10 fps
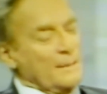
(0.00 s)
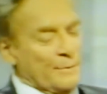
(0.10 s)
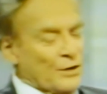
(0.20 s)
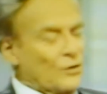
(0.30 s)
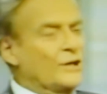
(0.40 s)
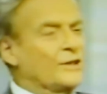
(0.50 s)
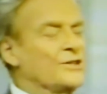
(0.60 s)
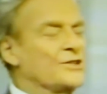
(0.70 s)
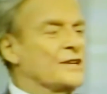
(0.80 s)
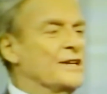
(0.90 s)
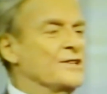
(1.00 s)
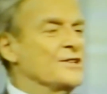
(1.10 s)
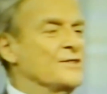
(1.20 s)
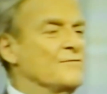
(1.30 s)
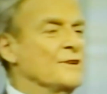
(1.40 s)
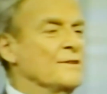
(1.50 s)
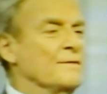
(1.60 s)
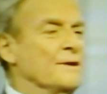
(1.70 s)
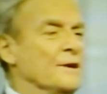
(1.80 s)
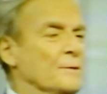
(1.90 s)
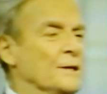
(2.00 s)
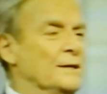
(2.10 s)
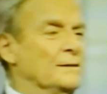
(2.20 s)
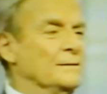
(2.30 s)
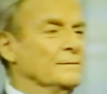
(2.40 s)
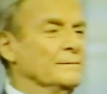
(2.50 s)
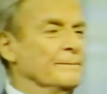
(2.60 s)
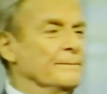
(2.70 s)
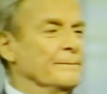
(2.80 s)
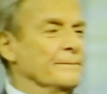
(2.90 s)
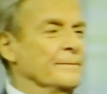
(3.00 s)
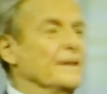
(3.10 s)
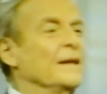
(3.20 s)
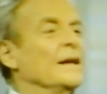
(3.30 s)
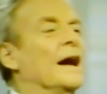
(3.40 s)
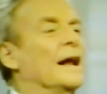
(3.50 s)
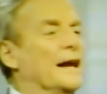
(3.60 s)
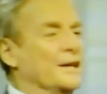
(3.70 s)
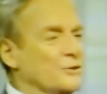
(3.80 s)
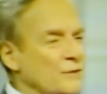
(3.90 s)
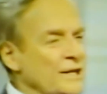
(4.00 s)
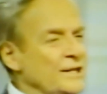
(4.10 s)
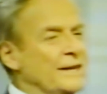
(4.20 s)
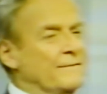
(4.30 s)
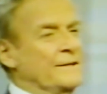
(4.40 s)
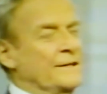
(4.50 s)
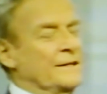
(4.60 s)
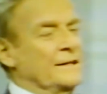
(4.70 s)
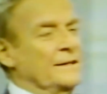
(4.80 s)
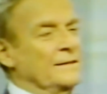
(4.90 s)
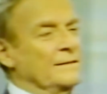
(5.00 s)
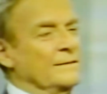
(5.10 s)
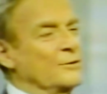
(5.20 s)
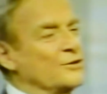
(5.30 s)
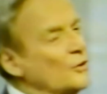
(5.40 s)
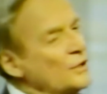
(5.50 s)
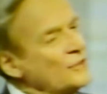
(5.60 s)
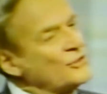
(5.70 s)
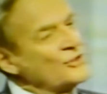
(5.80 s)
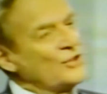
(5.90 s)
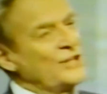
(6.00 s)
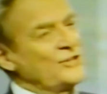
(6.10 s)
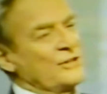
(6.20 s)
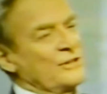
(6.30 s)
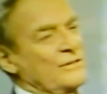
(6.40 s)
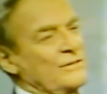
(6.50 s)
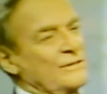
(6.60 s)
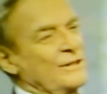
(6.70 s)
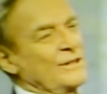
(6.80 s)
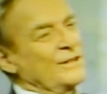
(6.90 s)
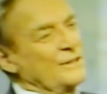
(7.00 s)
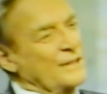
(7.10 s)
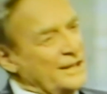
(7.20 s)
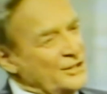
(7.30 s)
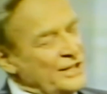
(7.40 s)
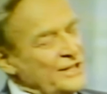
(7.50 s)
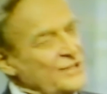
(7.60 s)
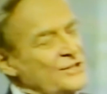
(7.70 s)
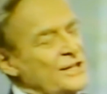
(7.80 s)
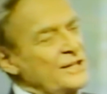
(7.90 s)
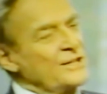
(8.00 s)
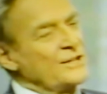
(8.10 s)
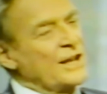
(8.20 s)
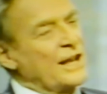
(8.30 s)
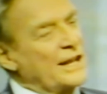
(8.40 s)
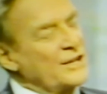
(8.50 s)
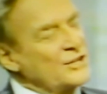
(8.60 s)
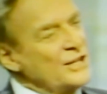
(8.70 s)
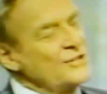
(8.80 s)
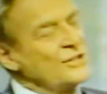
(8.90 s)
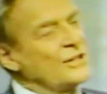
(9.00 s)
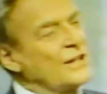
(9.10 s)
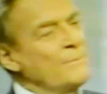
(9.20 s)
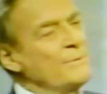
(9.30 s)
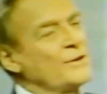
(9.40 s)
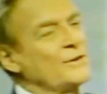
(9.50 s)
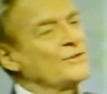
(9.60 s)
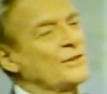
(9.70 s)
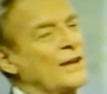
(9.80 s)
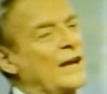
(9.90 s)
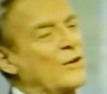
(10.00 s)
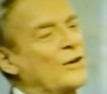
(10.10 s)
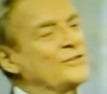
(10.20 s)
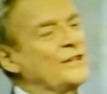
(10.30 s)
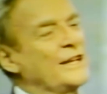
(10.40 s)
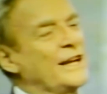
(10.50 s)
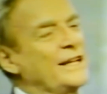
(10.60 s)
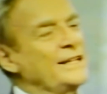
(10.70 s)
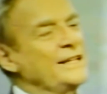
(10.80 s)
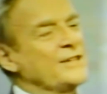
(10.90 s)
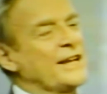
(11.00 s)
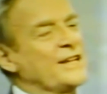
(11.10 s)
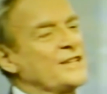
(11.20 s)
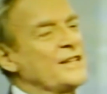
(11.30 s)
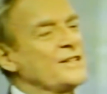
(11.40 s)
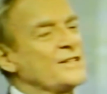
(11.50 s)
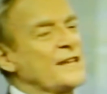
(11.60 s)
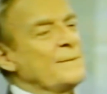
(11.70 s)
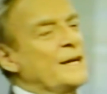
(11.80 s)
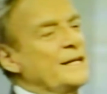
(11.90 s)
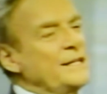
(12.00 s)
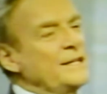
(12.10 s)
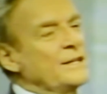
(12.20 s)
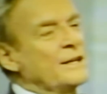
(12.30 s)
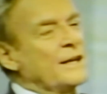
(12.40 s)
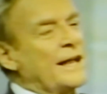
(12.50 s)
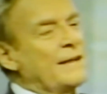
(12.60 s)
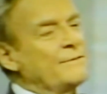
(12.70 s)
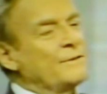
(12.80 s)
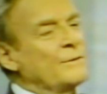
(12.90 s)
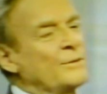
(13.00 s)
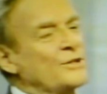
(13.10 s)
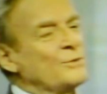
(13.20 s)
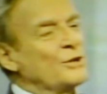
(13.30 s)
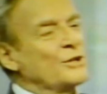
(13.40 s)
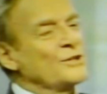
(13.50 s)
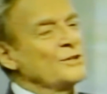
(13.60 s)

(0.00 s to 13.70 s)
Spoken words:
But look at this sentence isn't written very well. And I agreed definitely. It was only a suggestion that I changed the sentence. And I changed it not because I lost any ideas. I had said the same idea in a careful and much more